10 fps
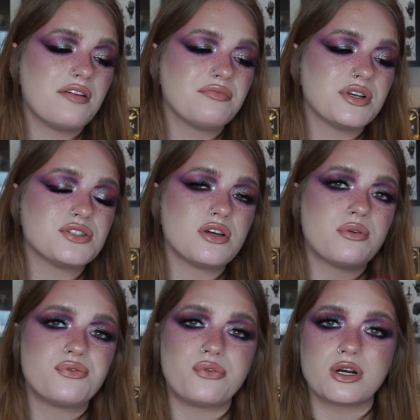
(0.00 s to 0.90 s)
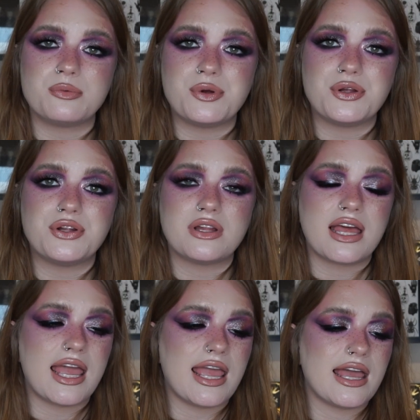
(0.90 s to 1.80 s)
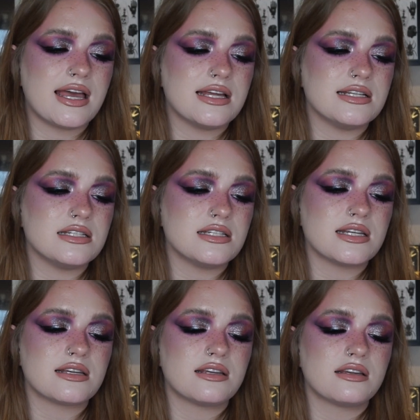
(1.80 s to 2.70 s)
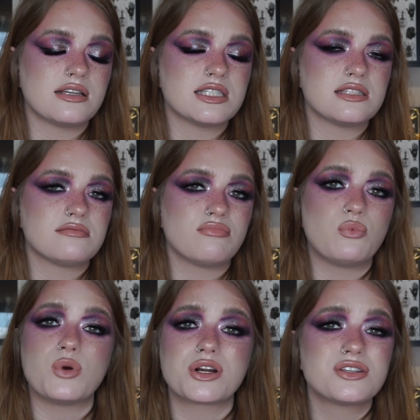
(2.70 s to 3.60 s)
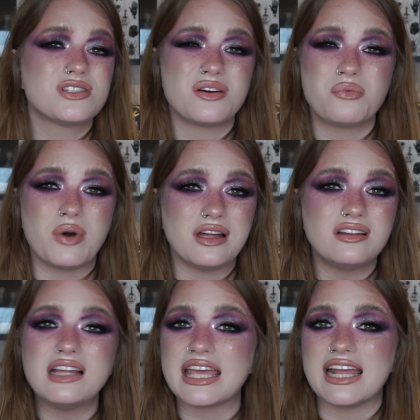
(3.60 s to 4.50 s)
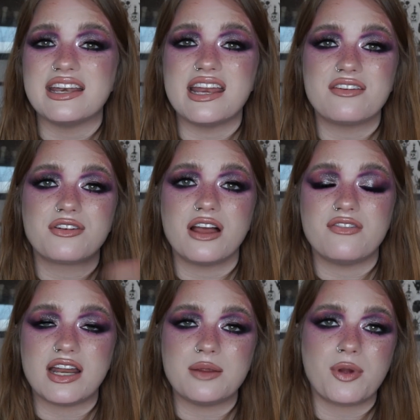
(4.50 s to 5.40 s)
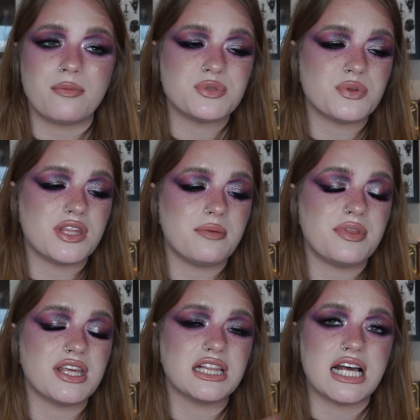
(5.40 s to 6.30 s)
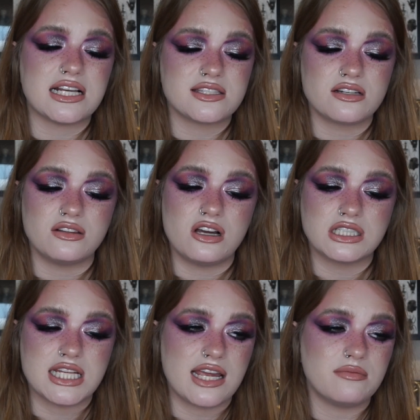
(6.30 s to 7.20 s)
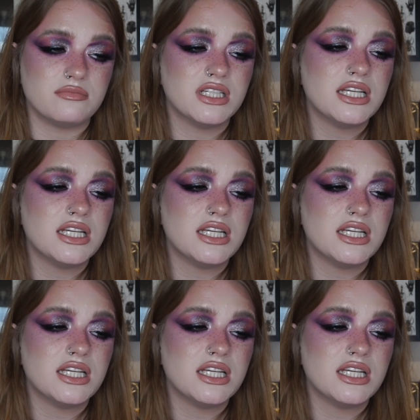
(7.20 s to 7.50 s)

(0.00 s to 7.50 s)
They're so affordable and work so well. Like I never have any problems with them and they last a long time.